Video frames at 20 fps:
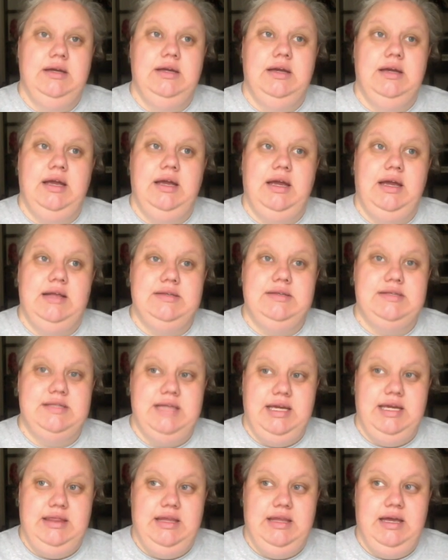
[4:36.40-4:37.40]
and
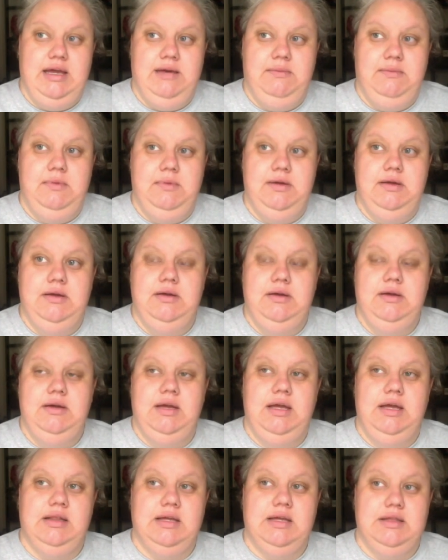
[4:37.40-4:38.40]
stain them
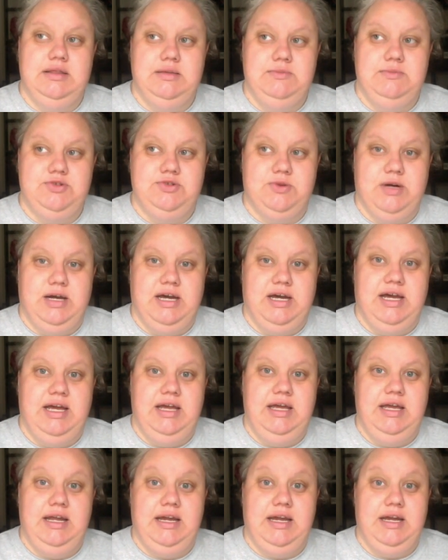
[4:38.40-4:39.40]
and let them dry.
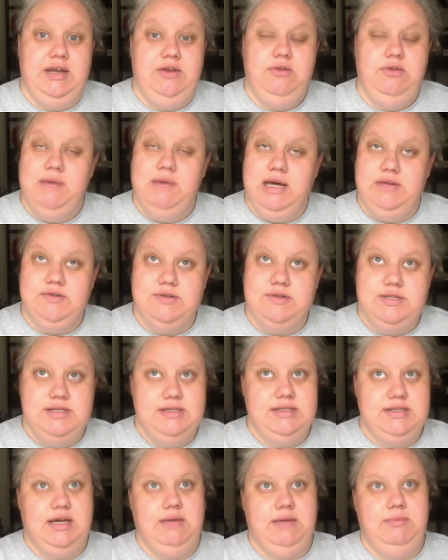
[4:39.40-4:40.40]
And I got new
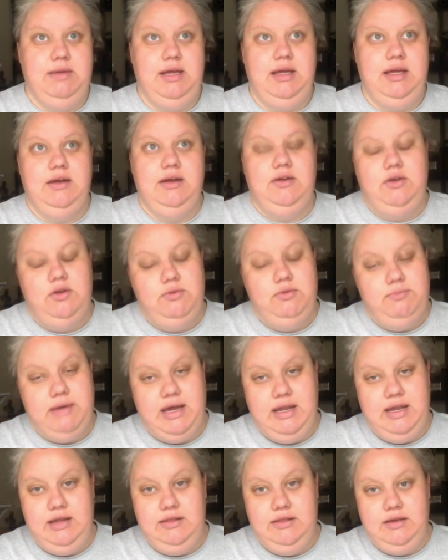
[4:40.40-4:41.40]
mattresses coming, new
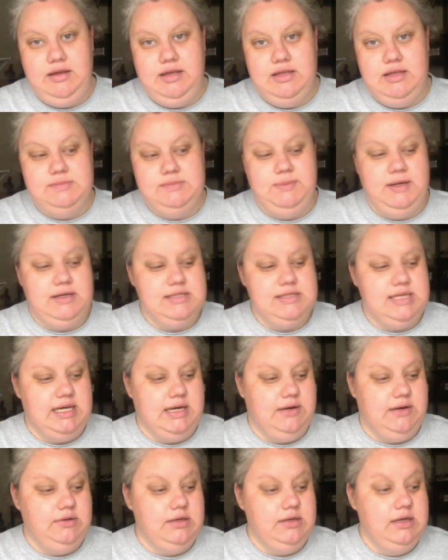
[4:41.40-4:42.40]
bedding the kids picked
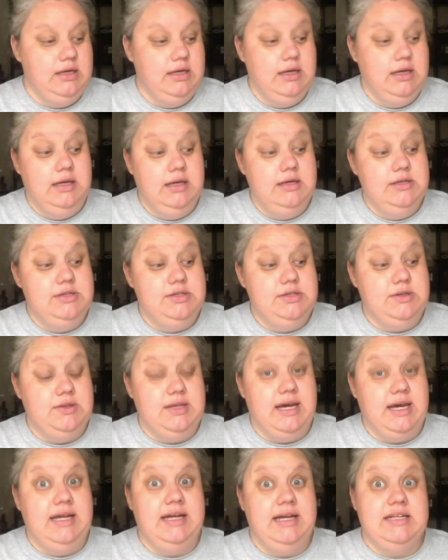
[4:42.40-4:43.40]
out. So
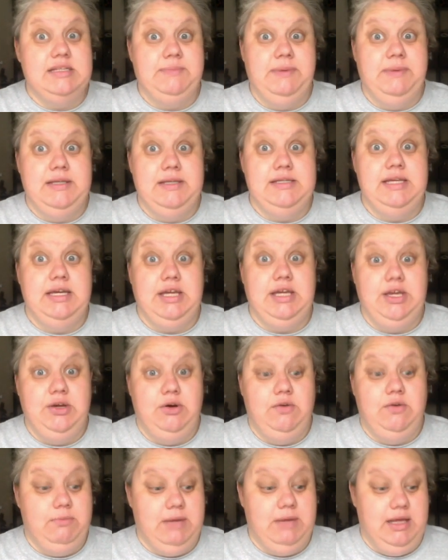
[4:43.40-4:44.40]
that has been taking
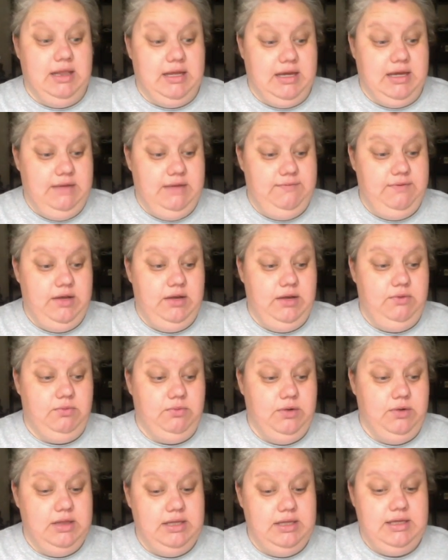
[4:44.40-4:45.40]
over my life and
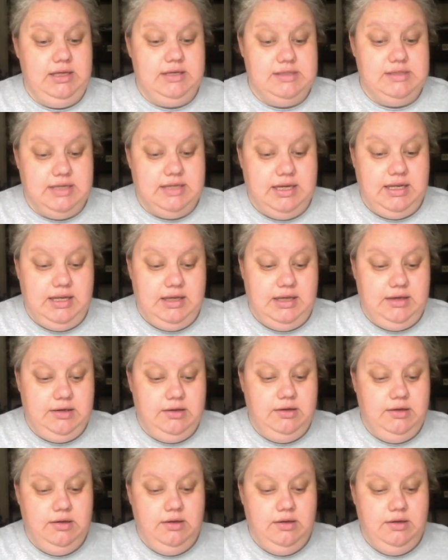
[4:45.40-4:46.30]
really exciting.